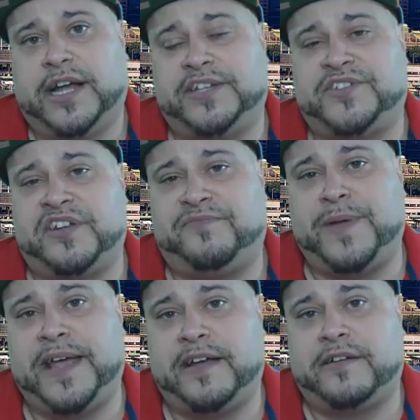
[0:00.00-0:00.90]
instead of
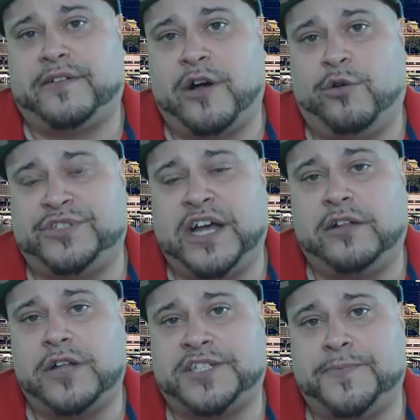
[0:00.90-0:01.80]
paying a
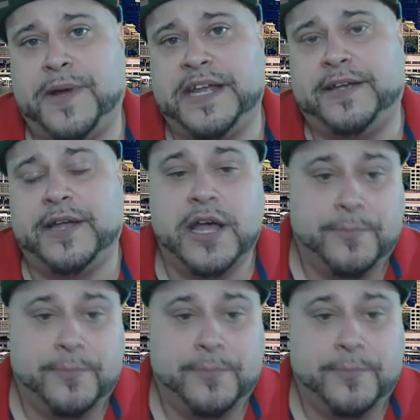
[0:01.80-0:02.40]
hotel lots of money.